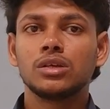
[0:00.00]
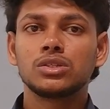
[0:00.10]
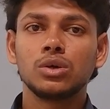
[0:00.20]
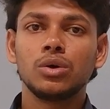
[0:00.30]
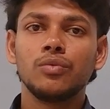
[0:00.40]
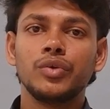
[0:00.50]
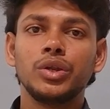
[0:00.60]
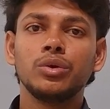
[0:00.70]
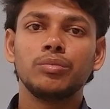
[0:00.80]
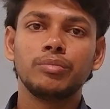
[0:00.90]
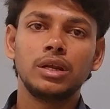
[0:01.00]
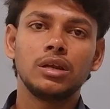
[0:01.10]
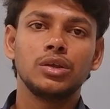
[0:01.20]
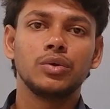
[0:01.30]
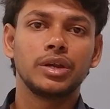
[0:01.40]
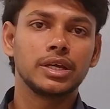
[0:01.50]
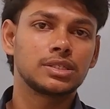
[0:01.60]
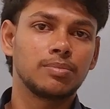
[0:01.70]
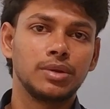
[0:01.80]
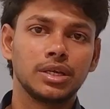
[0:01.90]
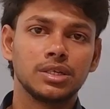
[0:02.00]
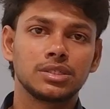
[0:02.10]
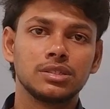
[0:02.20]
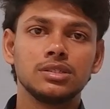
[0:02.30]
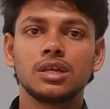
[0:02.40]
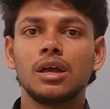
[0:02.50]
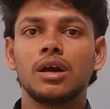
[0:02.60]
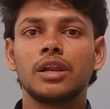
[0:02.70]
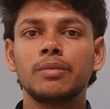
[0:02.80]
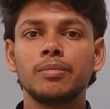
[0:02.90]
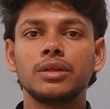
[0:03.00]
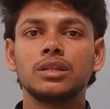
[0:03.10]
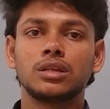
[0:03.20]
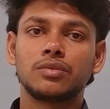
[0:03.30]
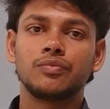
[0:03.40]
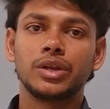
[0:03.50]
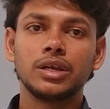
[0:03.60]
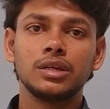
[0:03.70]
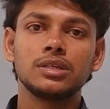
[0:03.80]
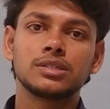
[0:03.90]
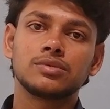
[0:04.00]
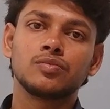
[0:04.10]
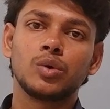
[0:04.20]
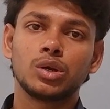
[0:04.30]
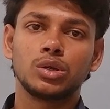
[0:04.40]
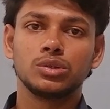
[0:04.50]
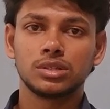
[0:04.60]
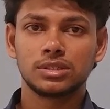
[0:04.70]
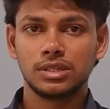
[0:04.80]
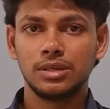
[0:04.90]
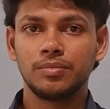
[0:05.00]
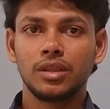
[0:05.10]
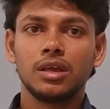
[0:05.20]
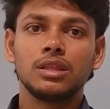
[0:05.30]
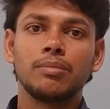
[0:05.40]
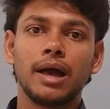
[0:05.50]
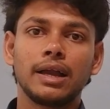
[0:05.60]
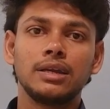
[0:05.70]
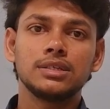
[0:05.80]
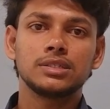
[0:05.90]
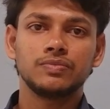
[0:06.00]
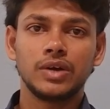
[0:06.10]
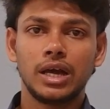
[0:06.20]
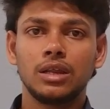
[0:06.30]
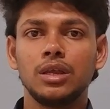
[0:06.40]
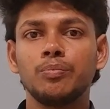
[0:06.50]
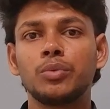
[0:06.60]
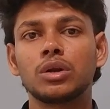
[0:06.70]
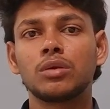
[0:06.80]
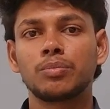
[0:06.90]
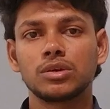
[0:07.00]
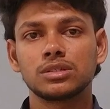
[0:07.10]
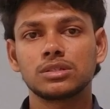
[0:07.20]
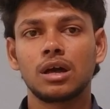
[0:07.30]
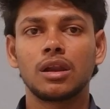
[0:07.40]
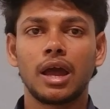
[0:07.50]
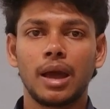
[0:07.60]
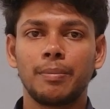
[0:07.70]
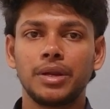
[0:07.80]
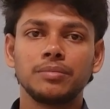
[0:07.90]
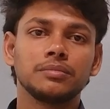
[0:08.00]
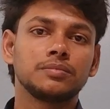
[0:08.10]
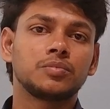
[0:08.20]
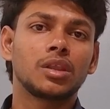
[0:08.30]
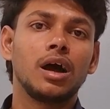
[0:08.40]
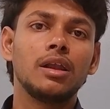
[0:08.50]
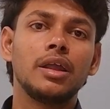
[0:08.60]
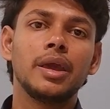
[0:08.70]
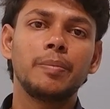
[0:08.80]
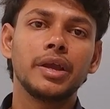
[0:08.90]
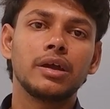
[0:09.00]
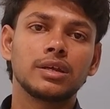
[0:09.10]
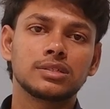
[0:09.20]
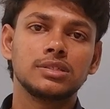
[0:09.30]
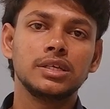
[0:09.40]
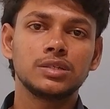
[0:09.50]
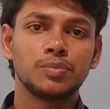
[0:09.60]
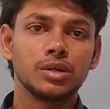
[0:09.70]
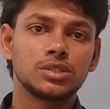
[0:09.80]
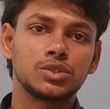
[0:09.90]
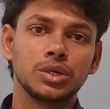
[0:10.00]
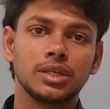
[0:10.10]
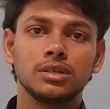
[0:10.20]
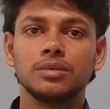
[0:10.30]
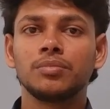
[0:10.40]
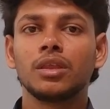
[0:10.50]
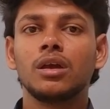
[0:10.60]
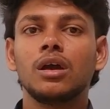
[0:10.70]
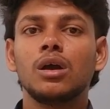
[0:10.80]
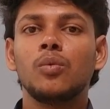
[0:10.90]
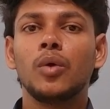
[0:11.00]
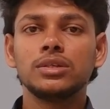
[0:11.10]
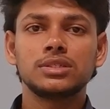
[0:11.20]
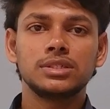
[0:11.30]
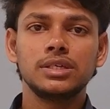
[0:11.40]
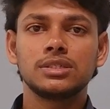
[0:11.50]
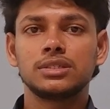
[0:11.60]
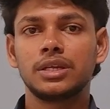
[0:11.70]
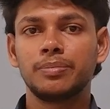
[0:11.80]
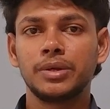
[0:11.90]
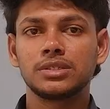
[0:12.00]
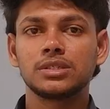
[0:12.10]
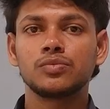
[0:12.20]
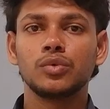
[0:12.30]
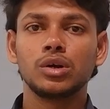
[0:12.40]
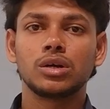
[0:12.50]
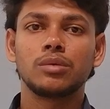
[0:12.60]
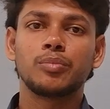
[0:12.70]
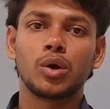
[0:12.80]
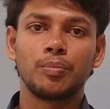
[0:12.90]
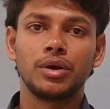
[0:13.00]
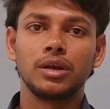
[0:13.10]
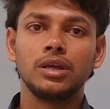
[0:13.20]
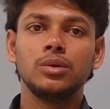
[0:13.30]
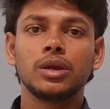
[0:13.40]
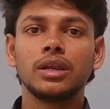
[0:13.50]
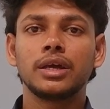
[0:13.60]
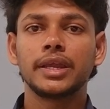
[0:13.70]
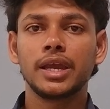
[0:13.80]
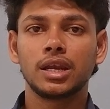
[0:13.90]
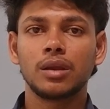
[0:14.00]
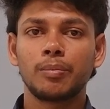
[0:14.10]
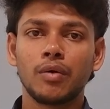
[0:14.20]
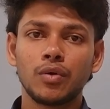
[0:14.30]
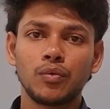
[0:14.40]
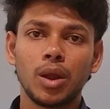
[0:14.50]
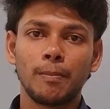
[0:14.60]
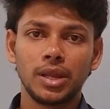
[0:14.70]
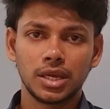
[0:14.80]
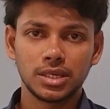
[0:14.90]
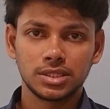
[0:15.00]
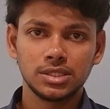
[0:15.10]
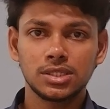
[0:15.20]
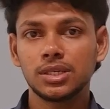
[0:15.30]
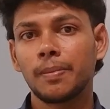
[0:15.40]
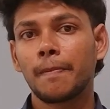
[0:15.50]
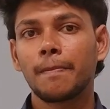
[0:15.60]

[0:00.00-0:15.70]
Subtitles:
So, when you build your next applications, remember that frontend is what users see. The backend is where important processes are happening, and API connects these parts together. Once these three pieces work properly, you can create and powerful applications